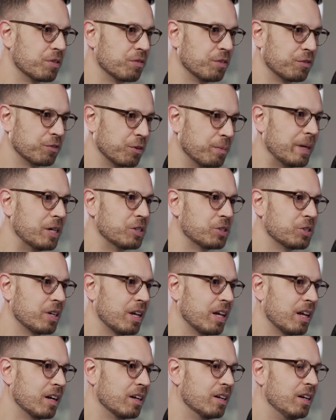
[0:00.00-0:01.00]
of information
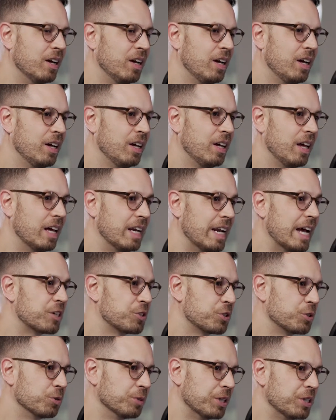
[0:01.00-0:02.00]
and and
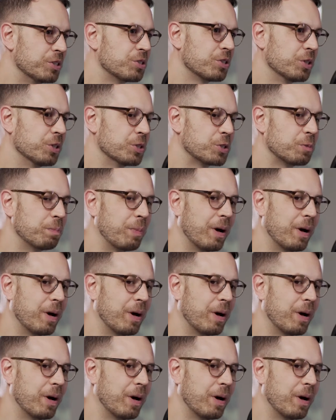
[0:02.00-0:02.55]
extra research,